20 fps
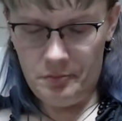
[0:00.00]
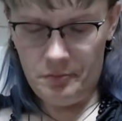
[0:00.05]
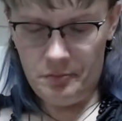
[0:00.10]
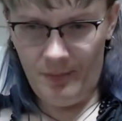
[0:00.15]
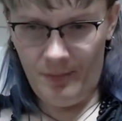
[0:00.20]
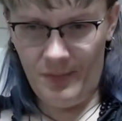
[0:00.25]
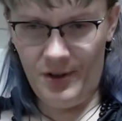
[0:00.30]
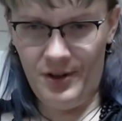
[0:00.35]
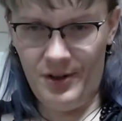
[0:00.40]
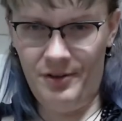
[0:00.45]

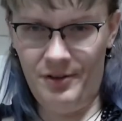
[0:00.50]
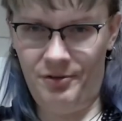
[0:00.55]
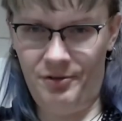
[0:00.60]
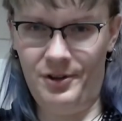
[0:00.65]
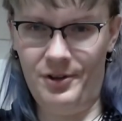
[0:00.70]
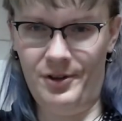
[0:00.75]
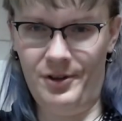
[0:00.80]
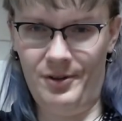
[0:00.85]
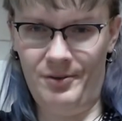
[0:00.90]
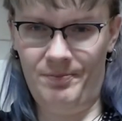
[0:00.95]
if
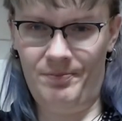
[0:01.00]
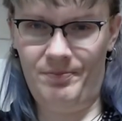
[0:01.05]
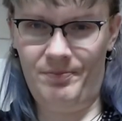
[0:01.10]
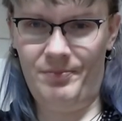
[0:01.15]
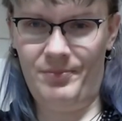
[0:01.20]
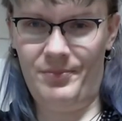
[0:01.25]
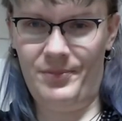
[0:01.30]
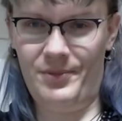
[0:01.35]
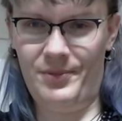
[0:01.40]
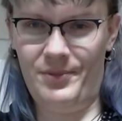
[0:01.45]
you
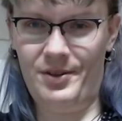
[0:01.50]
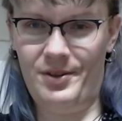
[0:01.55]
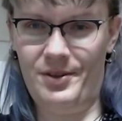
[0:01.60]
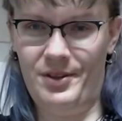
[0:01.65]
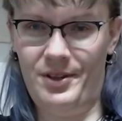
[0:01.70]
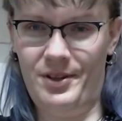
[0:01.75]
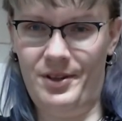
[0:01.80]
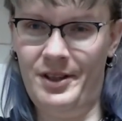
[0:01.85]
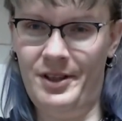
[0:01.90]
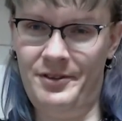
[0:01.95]
get
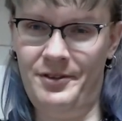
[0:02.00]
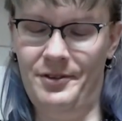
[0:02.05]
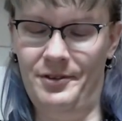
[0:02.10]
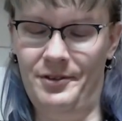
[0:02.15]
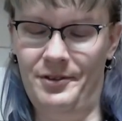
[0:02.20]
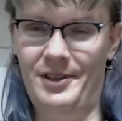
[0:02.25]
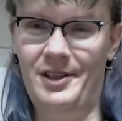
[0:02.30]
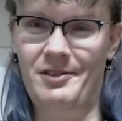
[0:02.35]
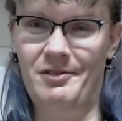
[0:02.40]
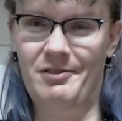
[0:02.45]
to know
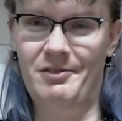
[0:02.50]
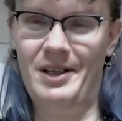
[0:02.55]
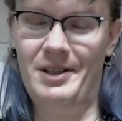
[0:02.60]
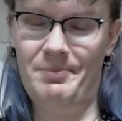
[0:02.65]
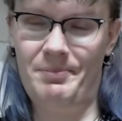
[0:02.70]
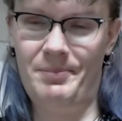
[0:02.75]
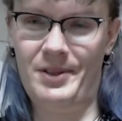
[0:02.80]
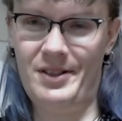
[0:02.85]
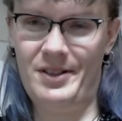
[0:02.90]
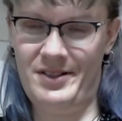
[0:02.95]
one
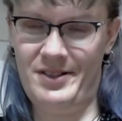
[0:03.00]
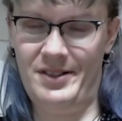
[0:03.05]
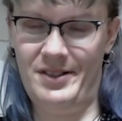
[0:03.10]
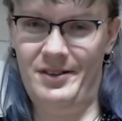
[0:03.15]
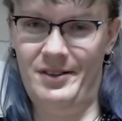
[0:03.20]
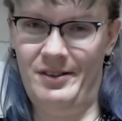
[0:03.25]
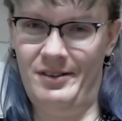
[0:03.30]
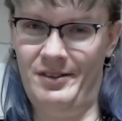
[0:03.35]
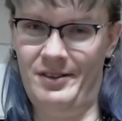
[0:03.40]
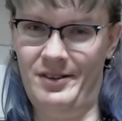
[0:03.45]
person on
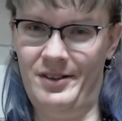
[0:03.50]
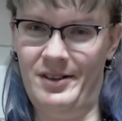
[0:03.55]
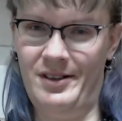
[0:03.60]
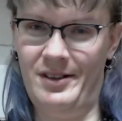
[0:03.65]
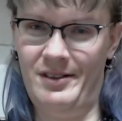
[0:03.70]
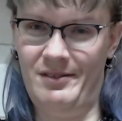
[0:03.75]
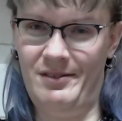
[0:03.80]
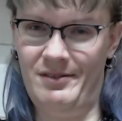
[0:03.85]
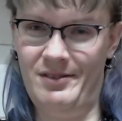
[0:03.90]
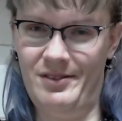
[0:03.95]
the
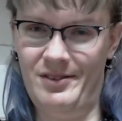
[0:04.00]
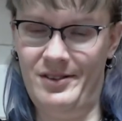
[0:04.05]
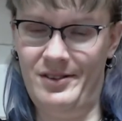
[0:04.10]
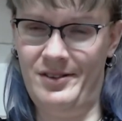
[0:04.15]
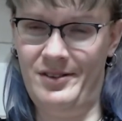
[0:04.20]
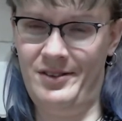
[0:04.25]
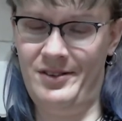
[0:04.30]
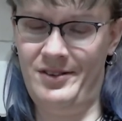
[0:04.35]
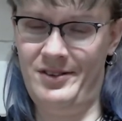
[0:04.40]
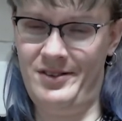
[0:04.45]

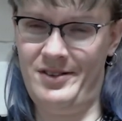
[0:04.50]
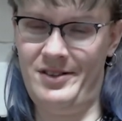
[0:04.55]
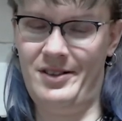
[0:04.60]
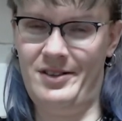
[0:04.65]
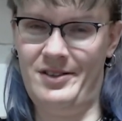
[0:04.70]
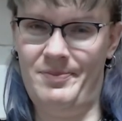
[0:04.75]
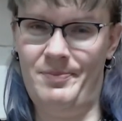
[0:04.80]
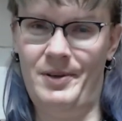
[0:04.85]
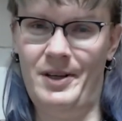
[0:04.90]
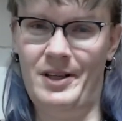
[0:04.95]
autistic
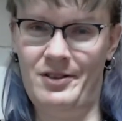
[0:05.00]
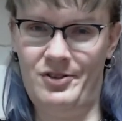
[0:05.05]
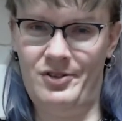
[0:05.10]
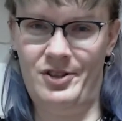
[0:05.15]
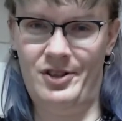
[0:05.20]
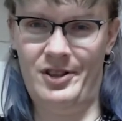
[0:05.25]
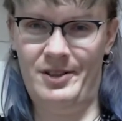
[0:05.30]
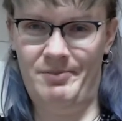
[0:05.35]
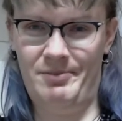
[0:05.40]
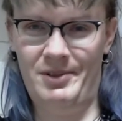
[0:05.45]
spectrum,
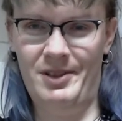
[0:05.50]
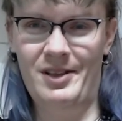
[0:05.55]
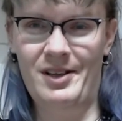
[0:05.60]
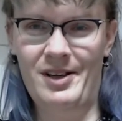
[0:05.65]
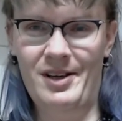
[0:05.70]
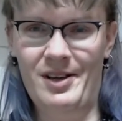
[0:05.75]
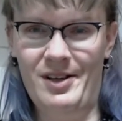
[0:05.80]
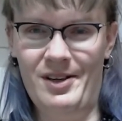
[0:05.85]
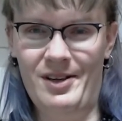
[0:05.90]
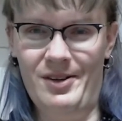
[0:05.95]

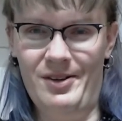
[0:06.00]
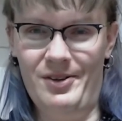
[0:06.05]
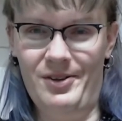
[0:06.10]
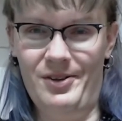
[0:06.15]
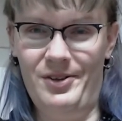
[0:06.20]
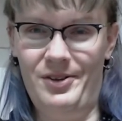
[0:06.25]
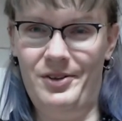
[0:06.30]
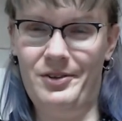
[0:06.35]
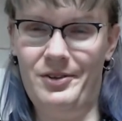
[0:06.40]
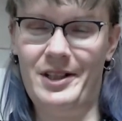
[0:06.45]
you
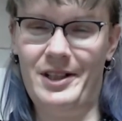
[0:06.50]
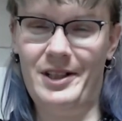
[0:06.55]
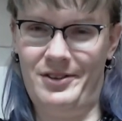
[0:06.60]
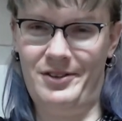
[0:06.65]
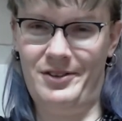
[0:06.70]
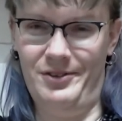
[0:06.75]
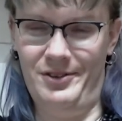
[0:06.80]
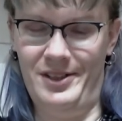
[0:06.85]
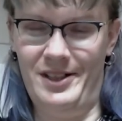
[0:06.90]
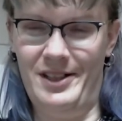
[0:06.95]
got to
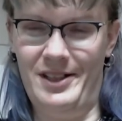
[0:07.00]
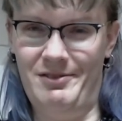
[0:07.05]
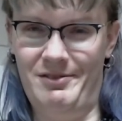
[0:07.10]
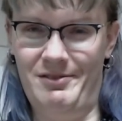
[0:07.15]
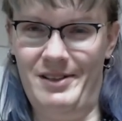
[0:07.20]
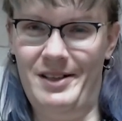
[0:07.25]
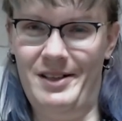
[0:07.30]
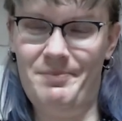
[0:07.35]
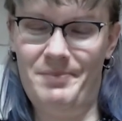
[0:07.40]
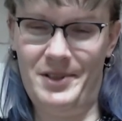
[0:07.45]
know one
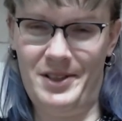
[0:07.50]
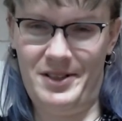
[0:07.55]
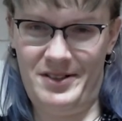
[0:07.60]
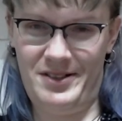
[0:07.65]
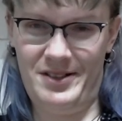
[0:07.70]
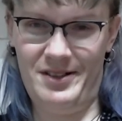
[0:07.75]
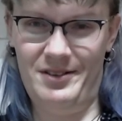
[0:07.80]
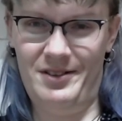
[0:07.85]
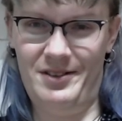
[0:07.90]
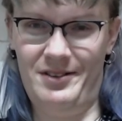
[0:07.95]
person
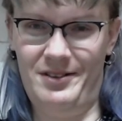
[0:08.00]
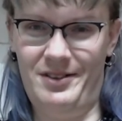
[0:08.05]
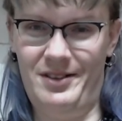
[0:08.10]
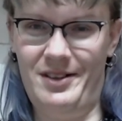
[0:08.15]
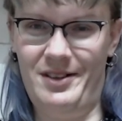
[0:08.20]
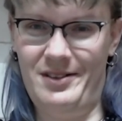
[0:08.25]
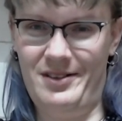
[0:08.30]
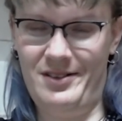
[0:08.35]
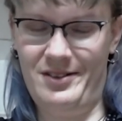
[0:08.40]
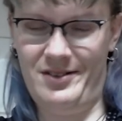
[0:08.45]
on the
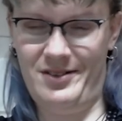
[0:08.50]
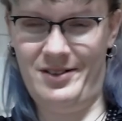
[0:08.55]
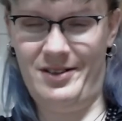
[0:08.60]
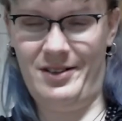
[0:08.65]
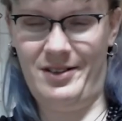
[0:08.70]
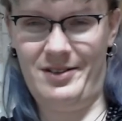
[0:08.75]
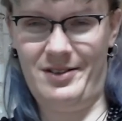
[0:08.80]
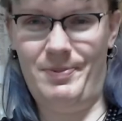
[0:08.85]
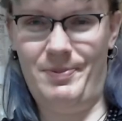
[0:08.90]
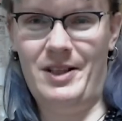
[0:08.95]
autistic
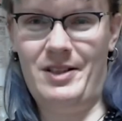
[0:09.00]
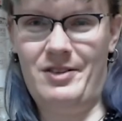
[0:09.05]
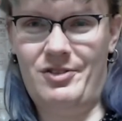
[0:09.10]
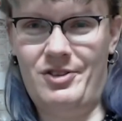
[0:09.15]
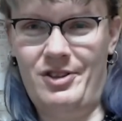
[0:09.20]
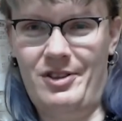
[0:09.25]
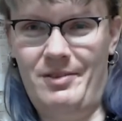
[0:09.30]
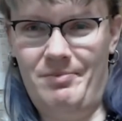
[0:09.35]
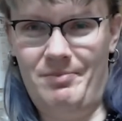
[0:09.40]
spectrum.